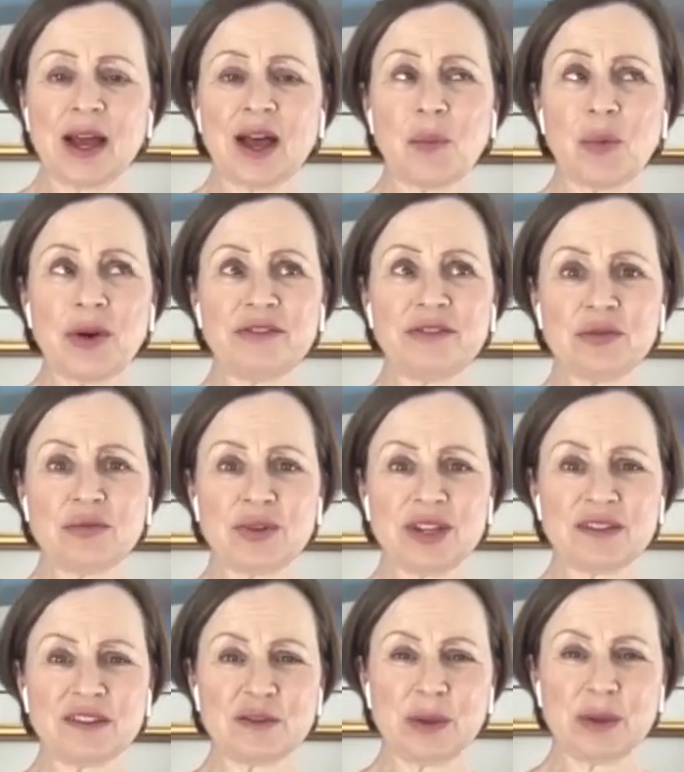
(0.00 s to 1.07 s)
And one of the
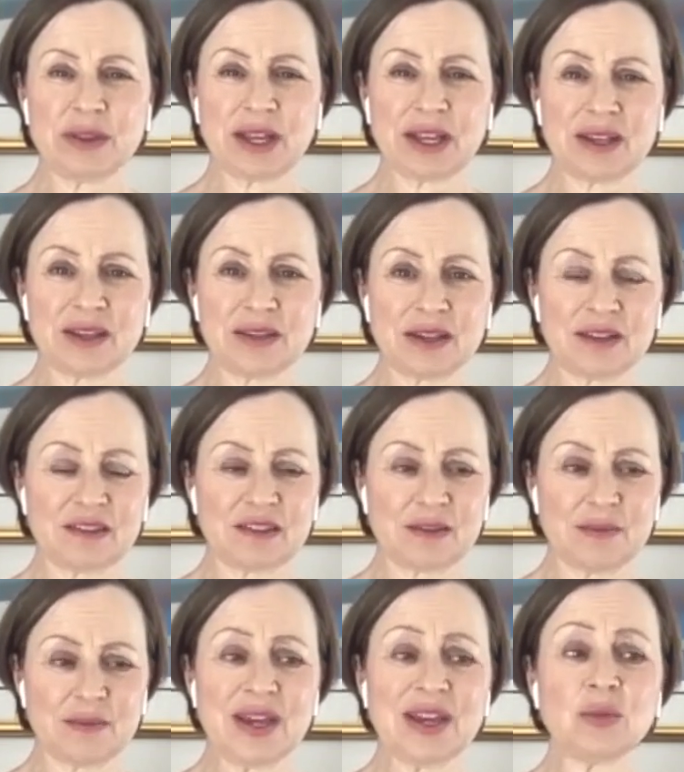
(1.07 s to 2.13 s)
reasons we think this
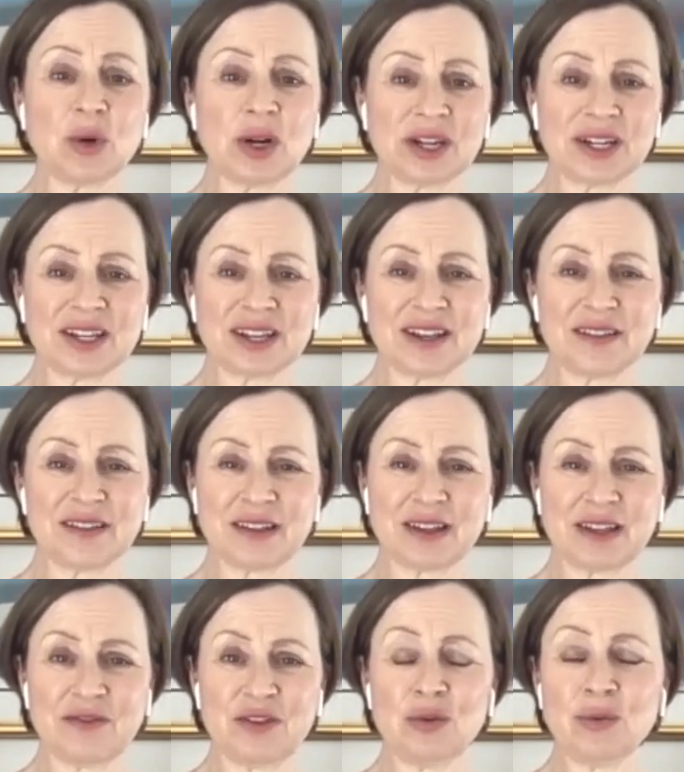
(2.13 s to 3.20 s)
may work is that
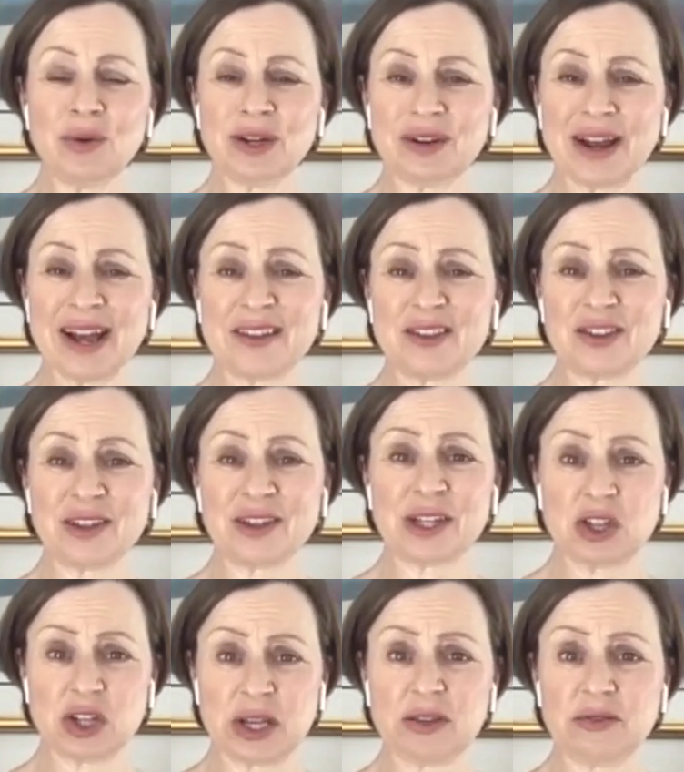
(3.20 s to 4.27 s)
if you were actually
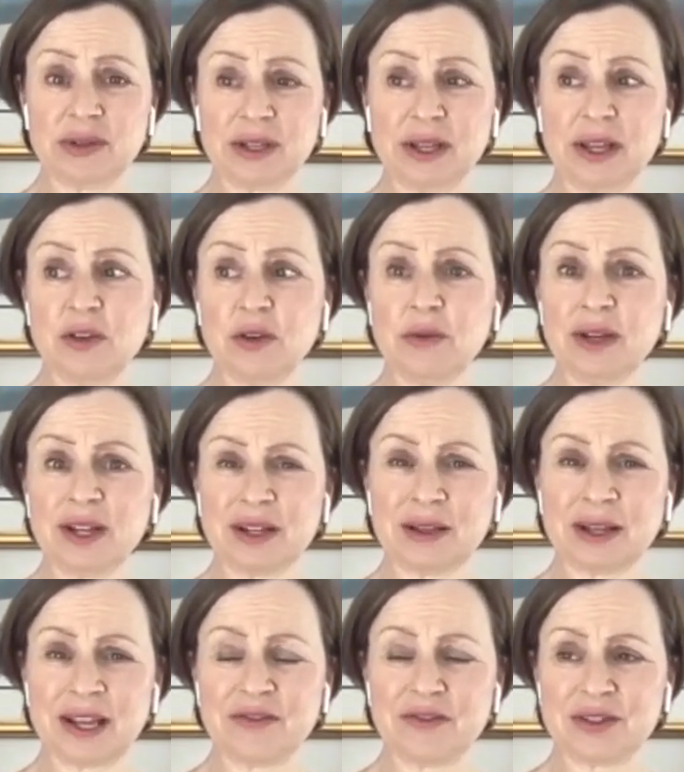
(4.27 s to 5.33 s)
genuinely, if you were in a
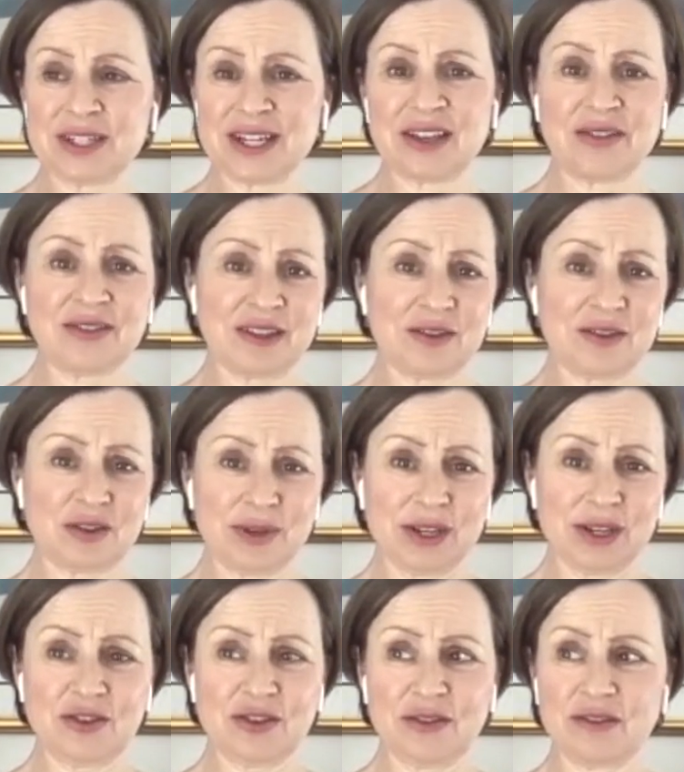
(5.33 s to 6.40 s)
life or death
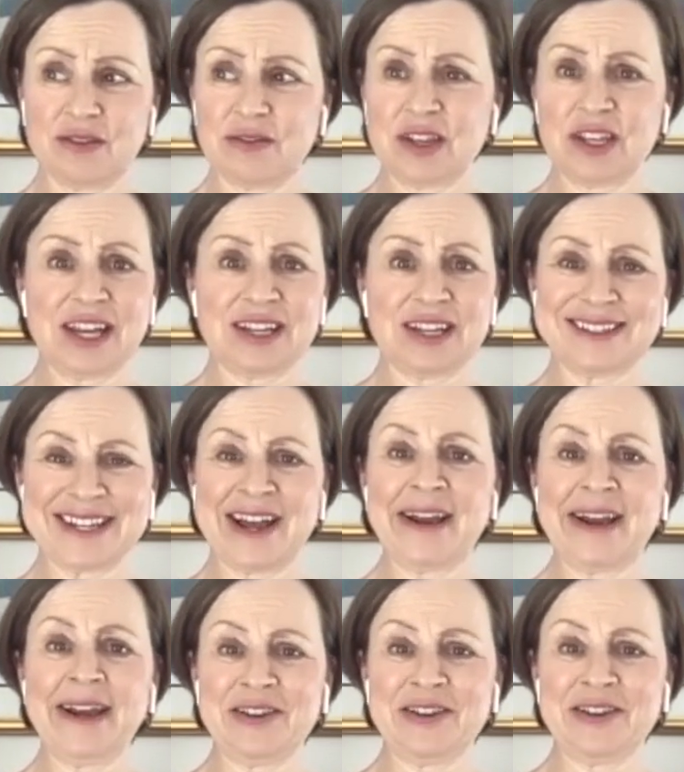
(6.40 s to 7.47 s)
situation, so say you had a
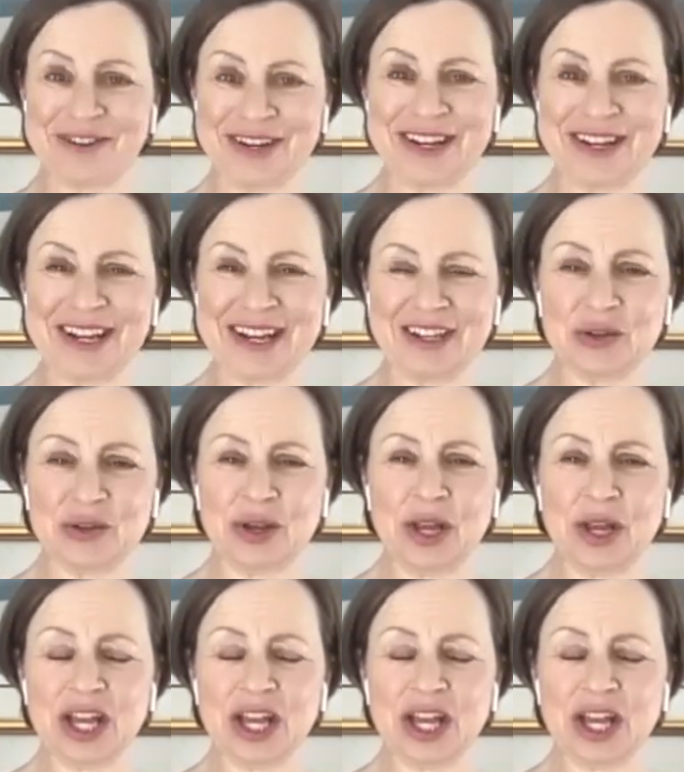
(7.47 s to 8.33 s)
tiger running at you,